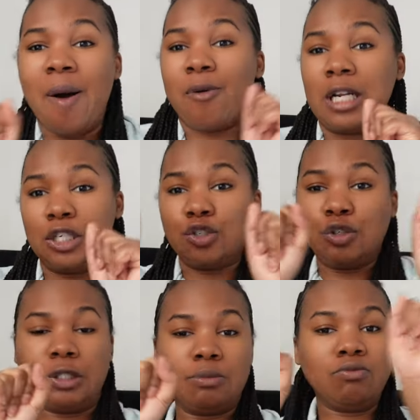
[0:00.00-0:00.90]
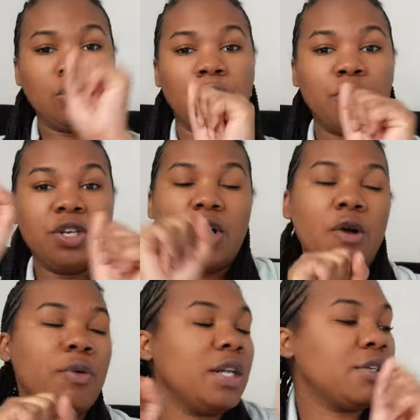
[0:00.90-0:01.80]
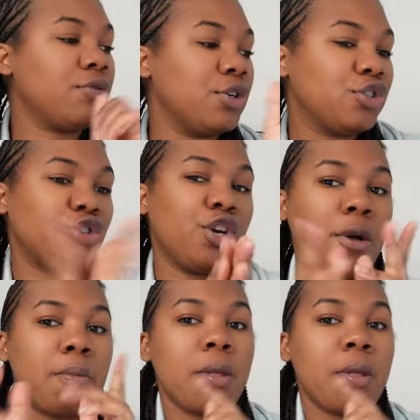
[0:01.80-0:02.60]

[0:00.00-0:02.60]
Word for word: on a trip. We going on a trip.